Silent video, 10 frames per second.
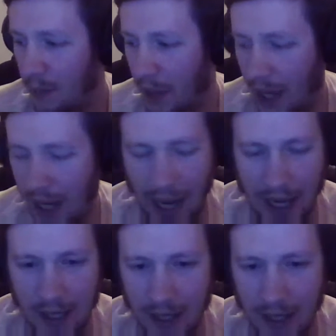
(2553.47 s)
But
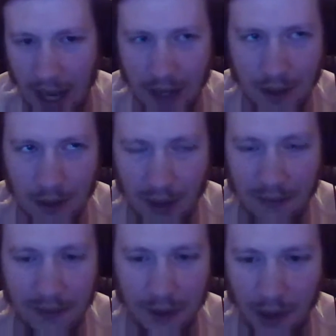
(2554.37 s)
I do
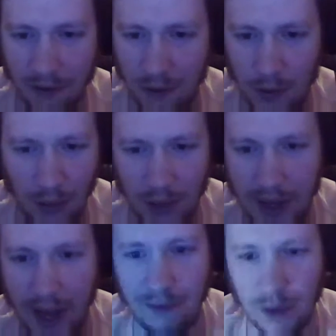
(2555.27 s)
not feel comfortable. I would
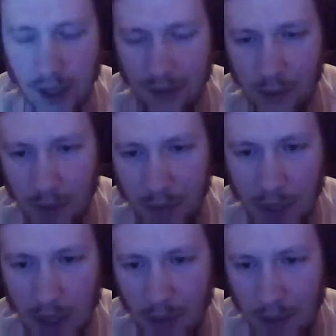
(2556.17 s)
not feel comfortable
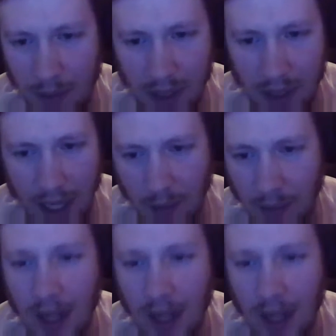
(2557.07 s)
putting him in my lineup.